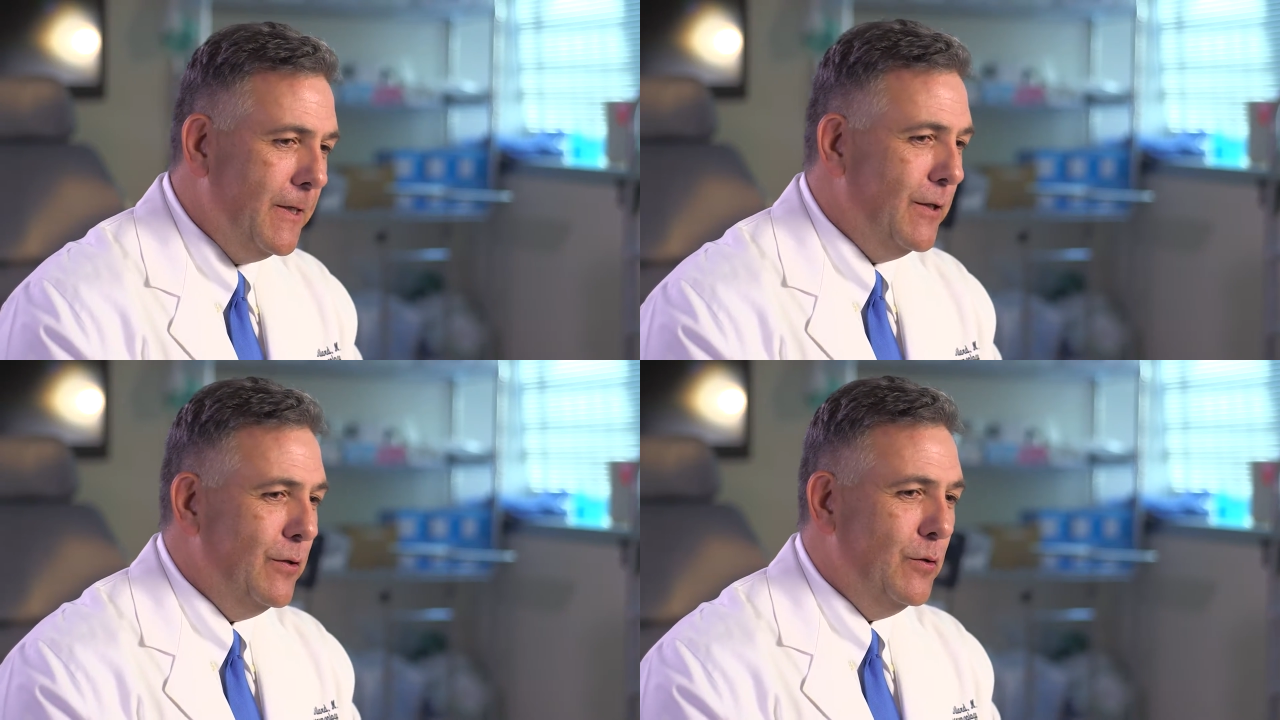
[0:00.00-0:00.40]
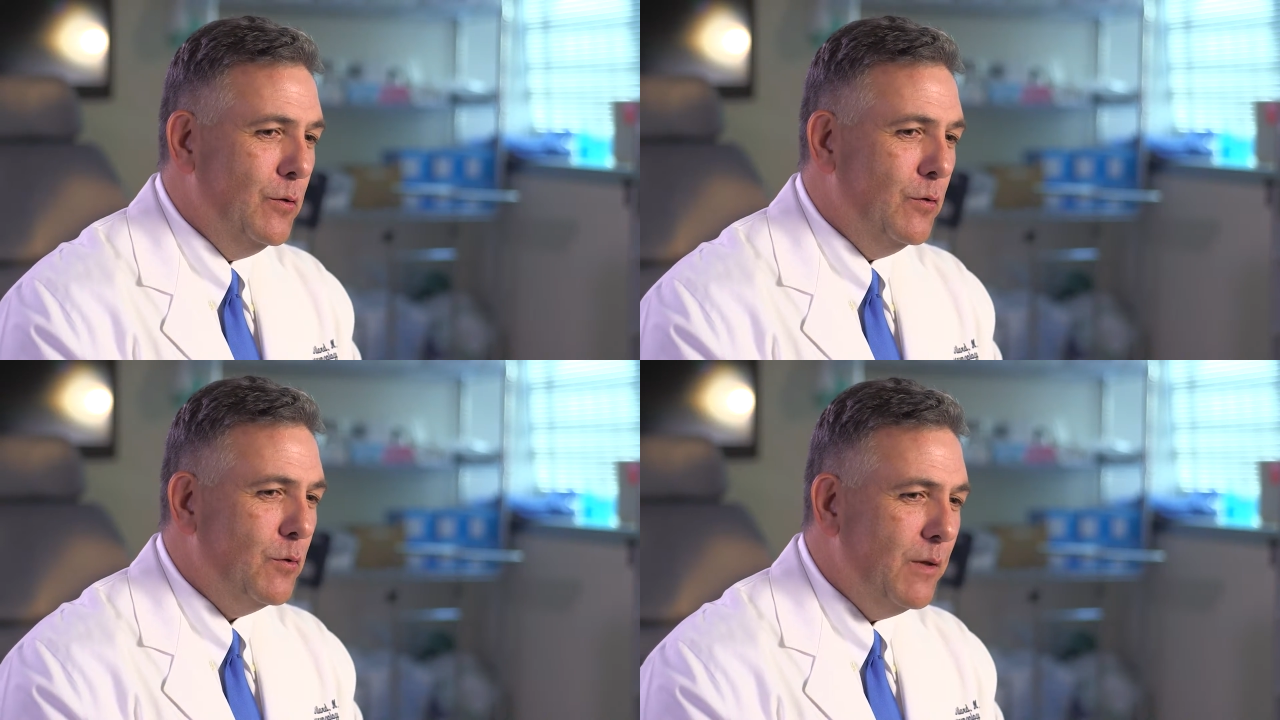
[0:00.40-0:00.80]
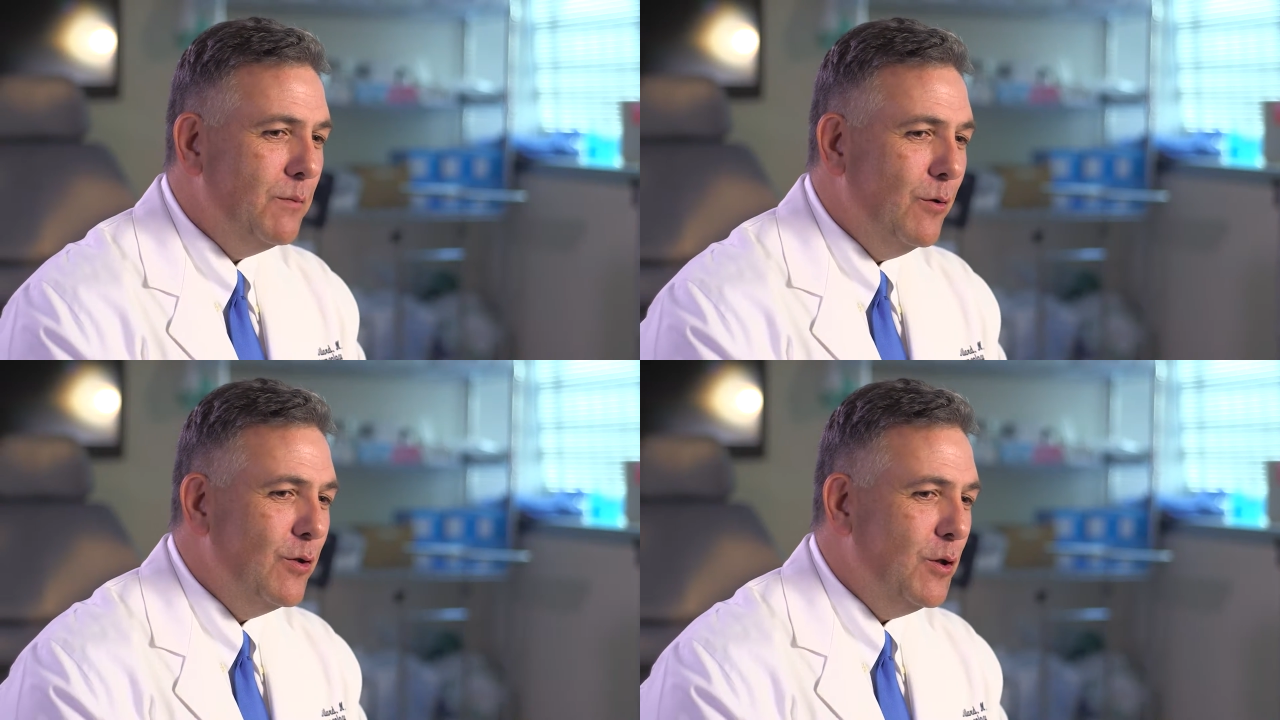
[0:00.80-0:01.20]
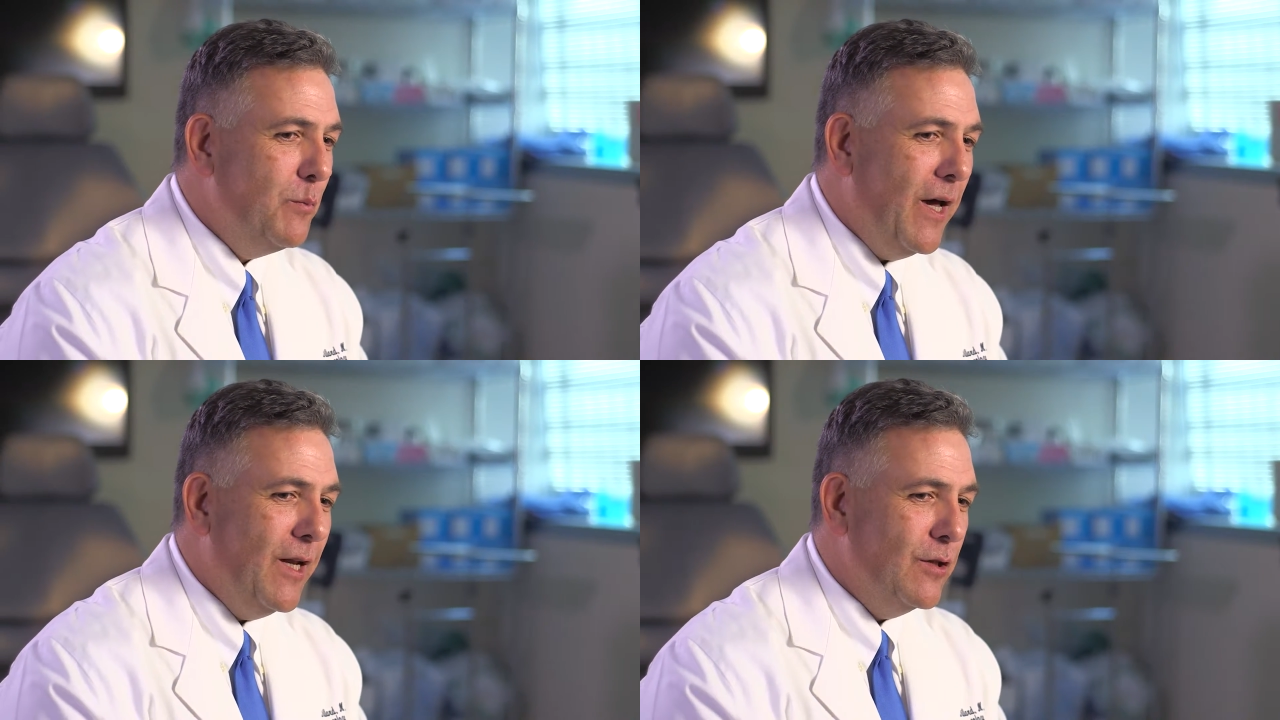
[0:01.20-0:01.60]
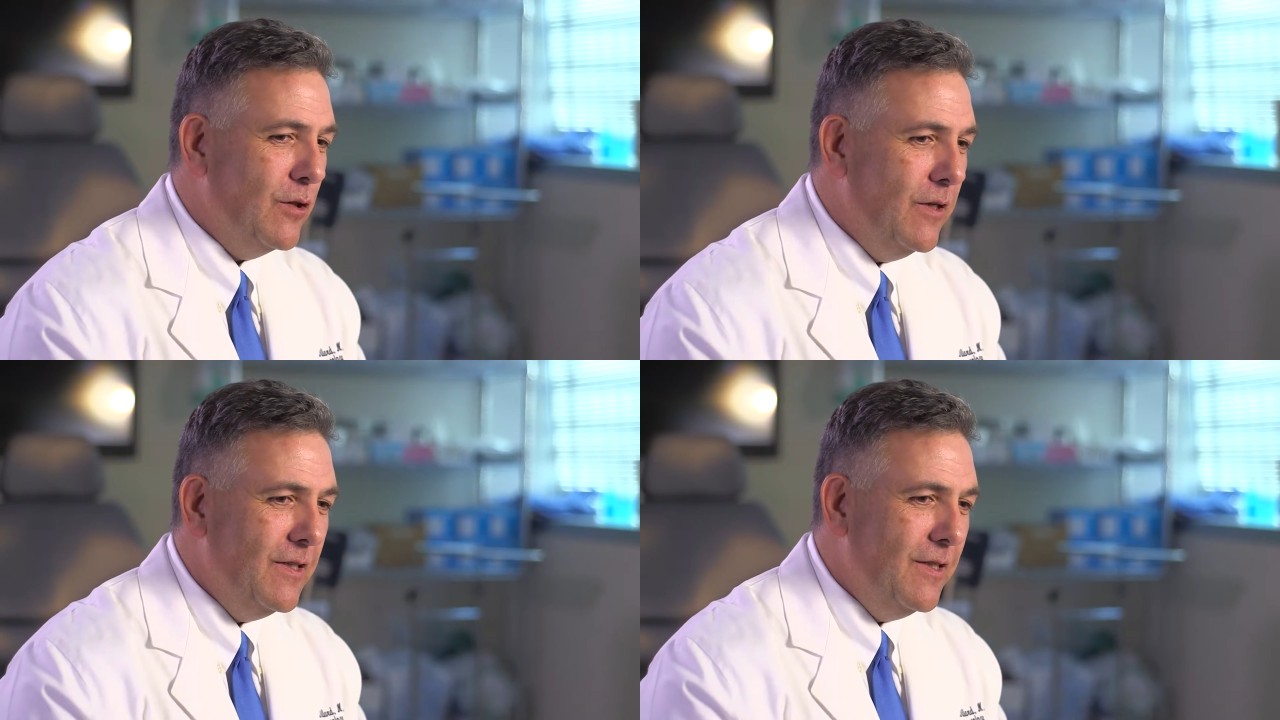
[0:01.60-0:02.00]
who speaks mostly Spanish,
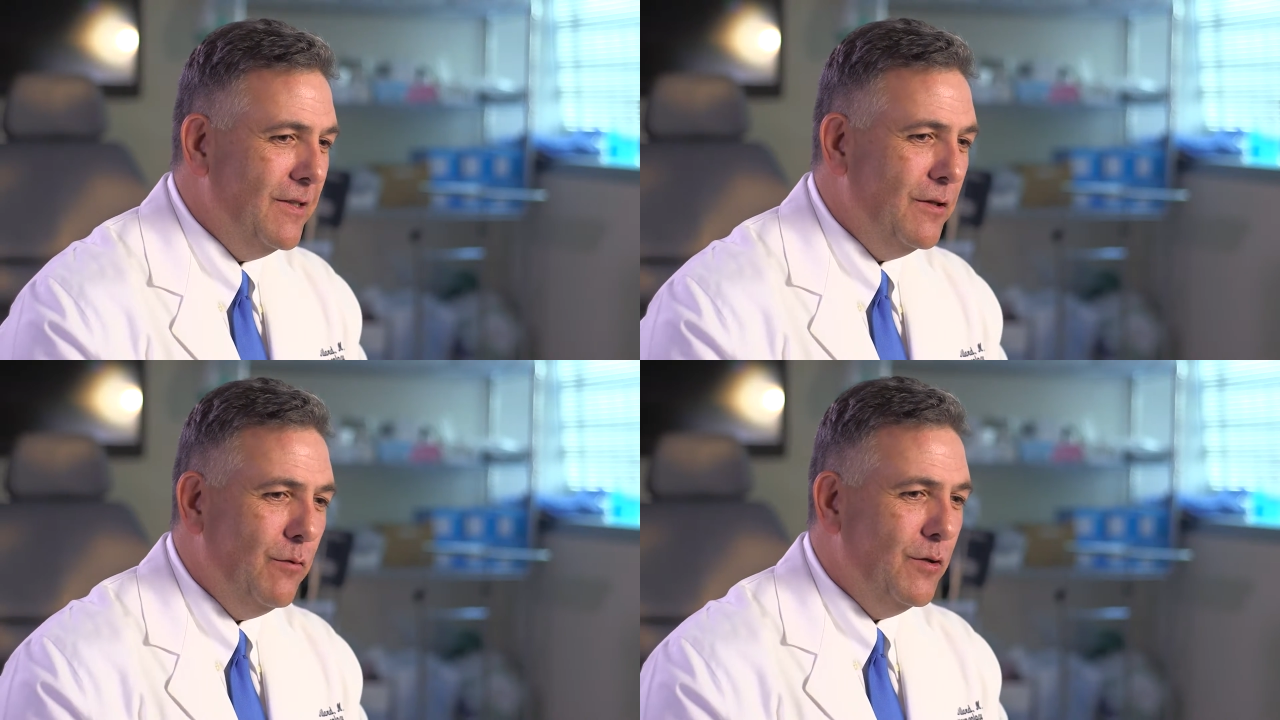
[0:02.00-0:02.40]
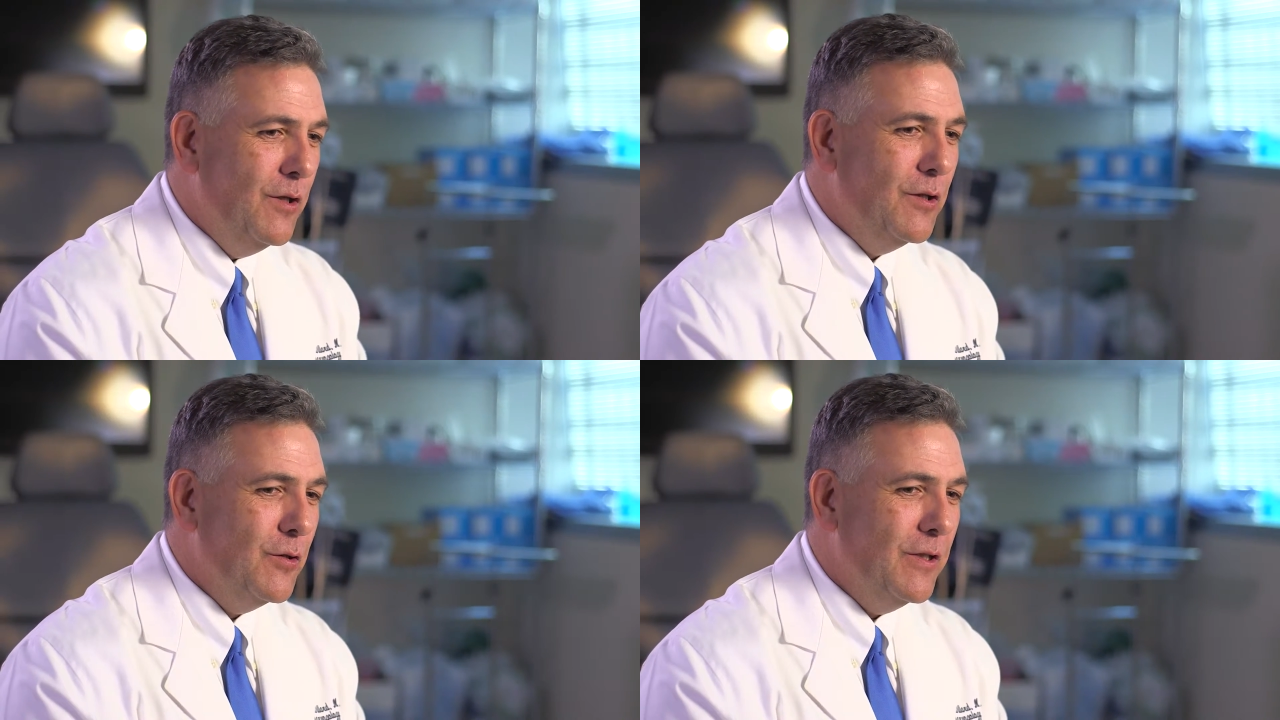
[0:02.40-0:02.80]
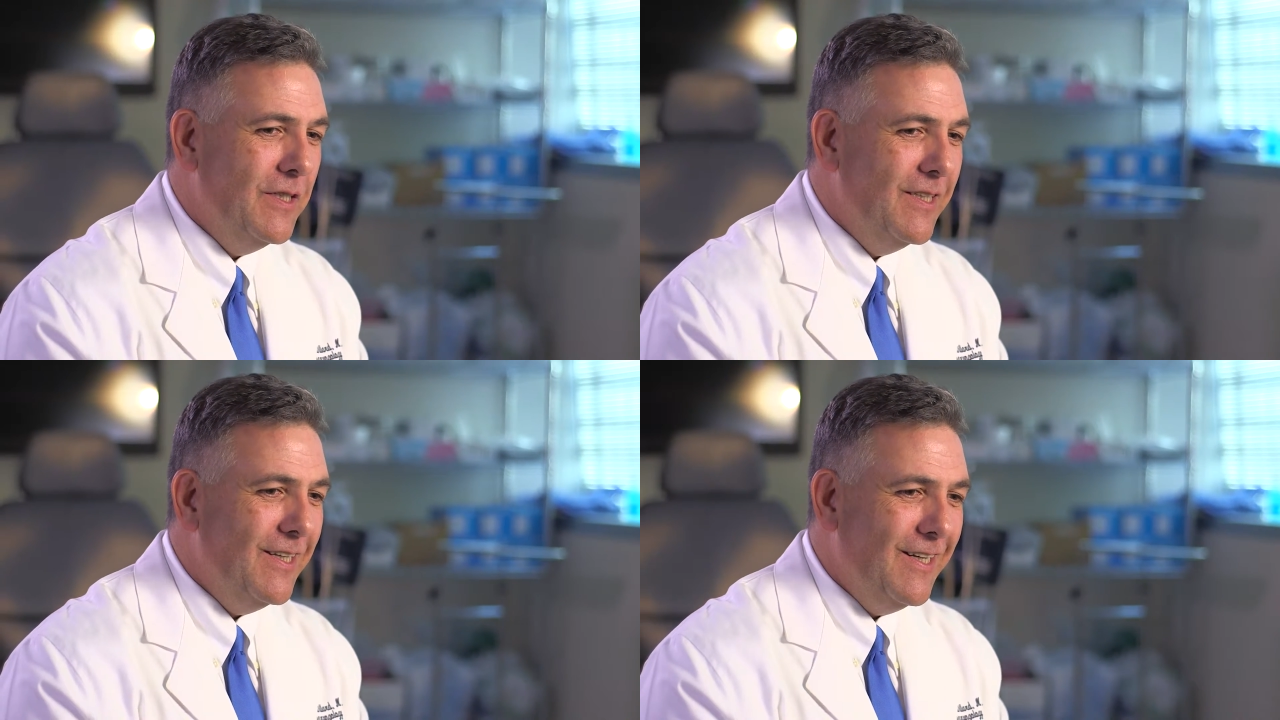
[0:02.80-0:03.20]
so it initially